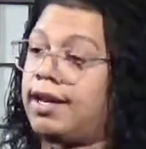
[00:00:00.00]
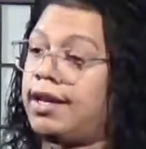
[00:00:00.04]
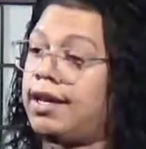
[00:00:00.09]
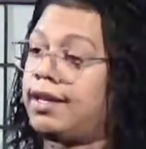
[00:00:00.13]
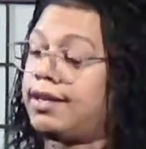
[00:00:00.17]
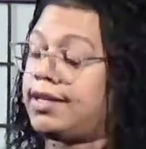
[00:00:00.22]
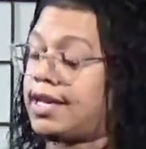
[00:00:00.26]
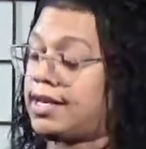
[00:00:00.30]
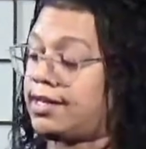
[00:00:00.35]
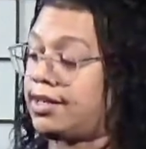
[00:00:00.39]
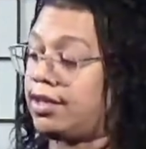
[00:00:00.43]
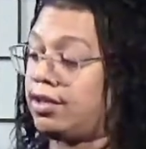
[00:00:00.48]

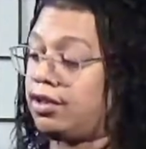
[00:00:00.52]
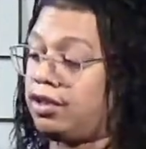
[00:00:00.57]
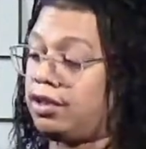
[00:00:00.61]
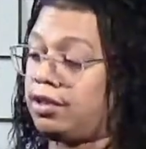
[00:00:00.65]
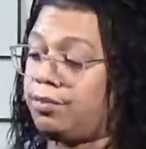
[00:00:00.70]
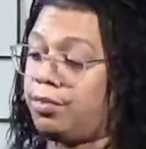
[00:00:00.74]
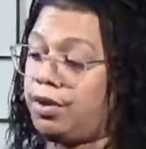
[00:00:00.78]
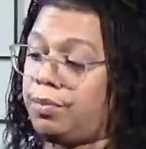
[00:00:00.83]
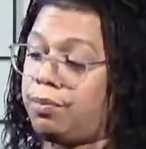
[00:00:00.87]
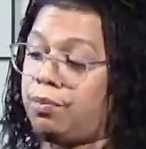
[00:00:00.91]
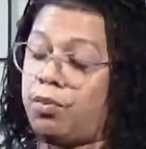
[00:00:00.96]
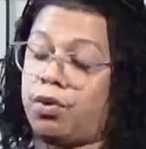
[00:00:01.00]
that's a little
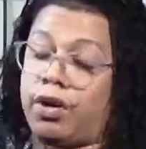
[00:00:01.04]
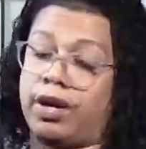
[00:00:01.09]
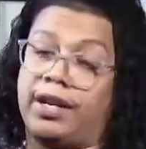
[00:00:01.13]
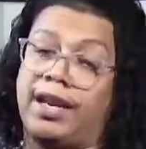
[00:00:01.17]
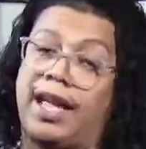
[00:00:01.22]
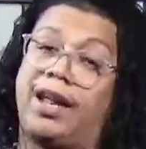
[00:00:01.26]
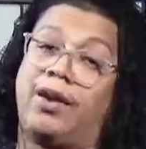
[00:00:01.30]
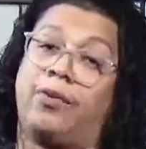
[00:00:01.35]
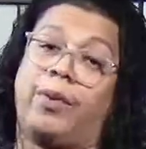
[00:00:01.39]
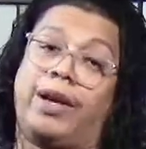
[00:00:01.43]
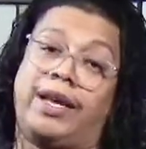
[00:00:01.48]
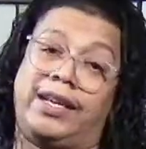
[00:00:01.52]
bit more
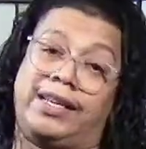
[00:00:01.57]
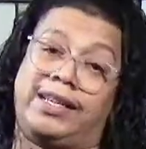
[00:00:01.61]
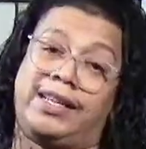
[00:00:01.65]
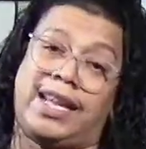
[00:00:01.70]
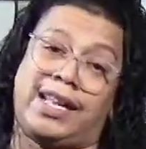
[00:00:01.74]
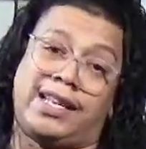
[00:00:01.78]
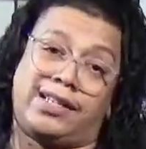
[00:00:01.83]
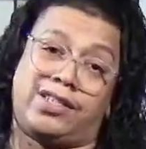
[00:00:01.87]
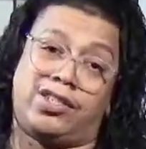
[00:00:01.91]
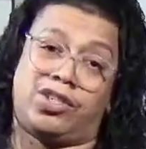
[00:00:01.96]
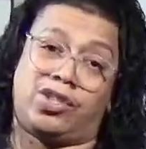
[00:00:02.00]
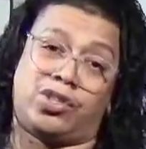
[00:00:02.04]
lightweight and
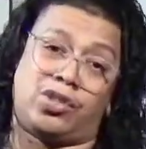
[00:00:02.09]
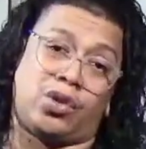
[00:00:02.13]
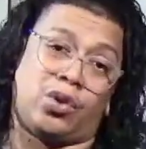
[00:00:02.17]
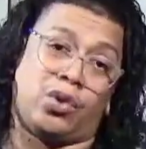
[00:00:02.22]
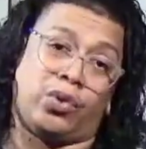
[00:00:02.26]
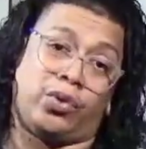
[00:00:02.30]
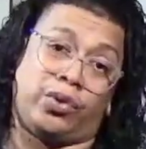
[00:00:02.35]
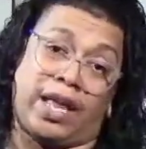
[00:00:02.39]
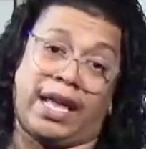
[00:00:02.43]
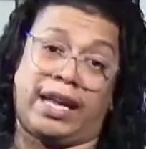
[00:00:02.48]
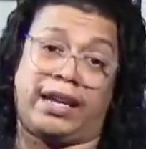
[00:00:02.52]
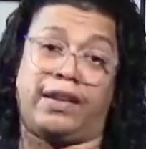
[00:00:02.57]
not so
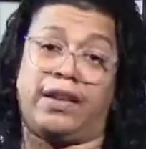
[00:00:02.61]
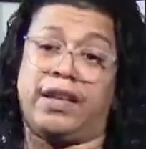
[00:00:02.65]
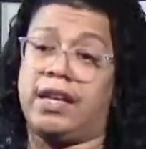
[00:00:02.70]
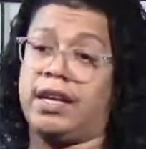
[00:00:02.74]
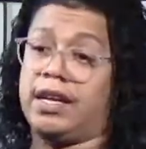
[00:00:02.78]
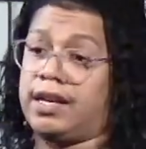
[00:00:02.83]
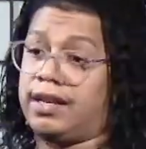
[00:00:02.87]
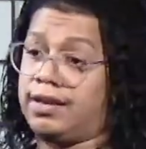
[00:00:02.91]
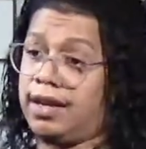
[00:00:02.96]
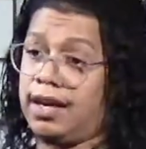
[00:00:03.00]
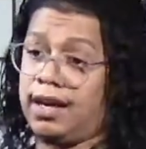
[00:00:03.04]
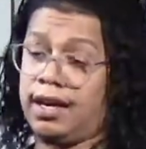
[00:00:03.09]
like
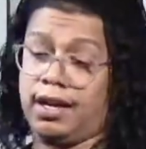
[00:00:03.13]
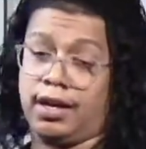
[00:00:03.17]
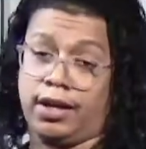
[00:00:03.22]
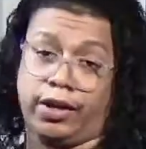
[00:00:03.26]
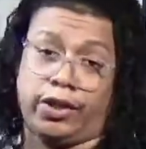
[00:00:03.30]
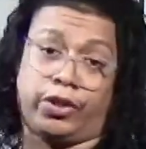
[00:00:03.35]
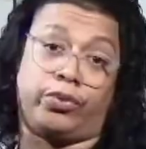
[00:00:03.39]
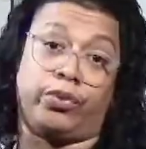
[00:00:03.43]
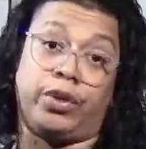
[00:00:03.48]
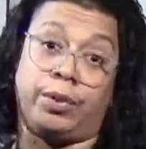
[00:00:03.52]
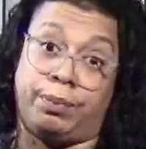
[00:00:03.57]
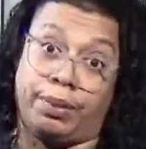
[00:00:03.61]

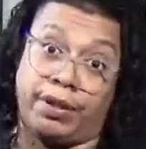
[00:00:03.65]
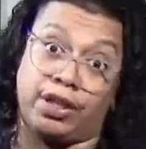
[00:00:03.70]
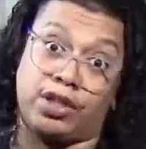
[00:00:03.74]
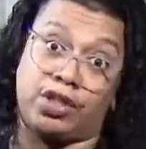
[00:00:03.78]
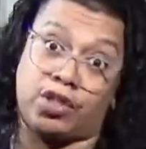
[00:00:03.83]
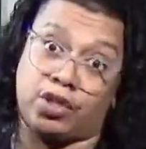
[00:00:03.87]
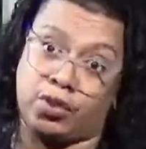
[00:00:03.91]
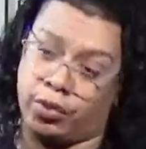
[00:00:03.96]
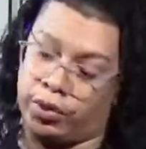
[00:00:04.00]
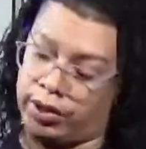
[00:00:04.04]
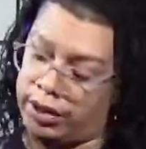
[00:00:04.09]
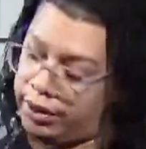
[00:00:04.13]

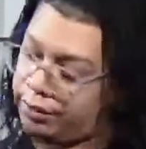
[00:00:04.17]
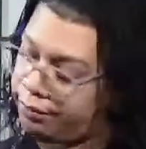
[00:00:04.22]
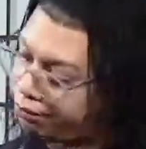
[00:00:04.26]
three-piece suity.